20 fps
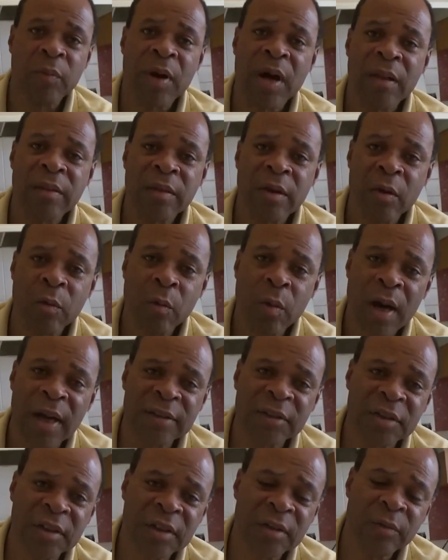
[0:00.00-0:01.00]
out there
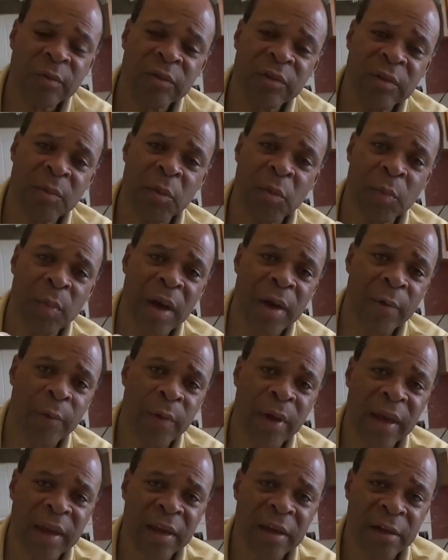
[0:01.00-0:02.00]
watching, some of my
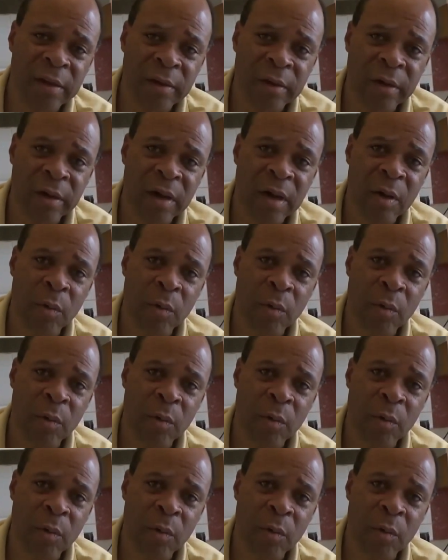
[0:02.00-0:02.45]
regular